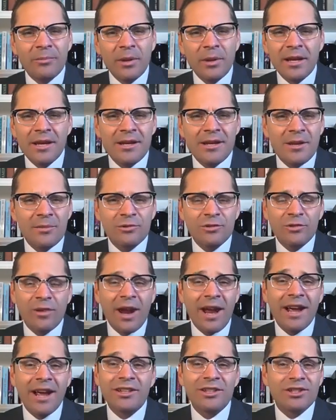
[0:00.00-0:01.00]
picking up
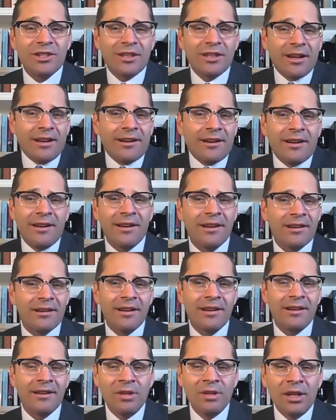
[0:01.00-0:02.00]
trash at
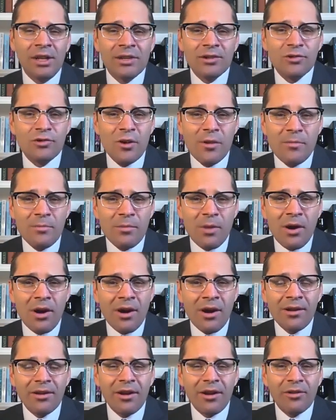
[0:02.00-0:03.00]
a strip
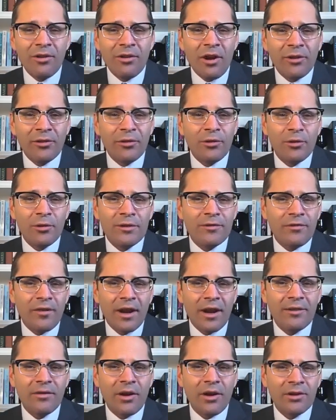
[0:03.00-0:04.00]
mall along
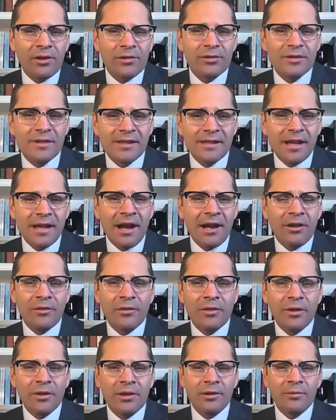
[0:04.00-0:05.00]
3500
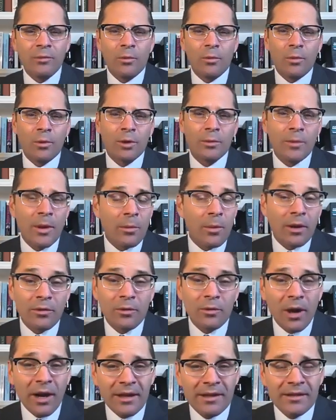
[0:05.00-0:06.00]
South, and worked my way
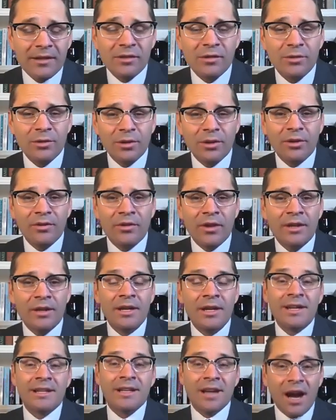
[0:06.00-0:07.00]
through high school and then
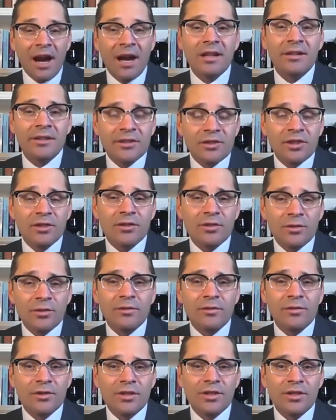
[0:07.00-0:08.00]
college at the
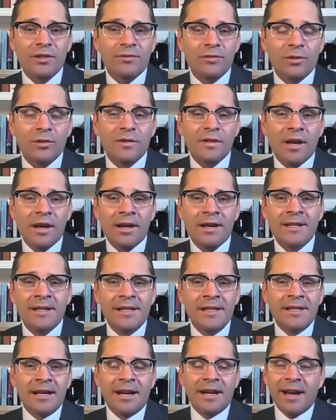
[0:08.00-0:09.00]
University of Utah.
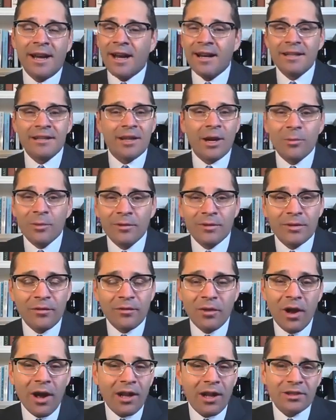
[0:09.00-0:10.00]
I had a number of
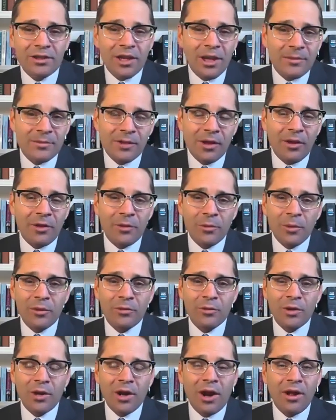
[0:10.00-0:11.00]
different odd jobs all the way
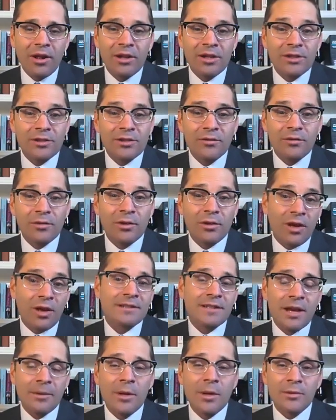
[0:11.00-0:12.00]
through college. For a long
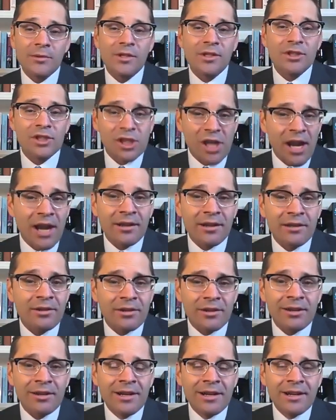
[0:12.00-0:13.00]
time, I was a
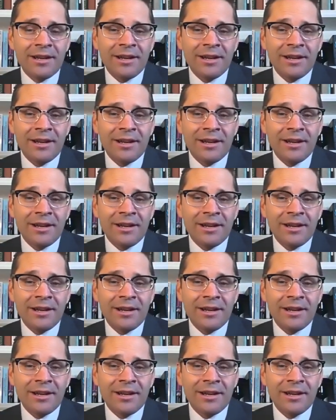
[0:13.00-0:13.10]
janitor,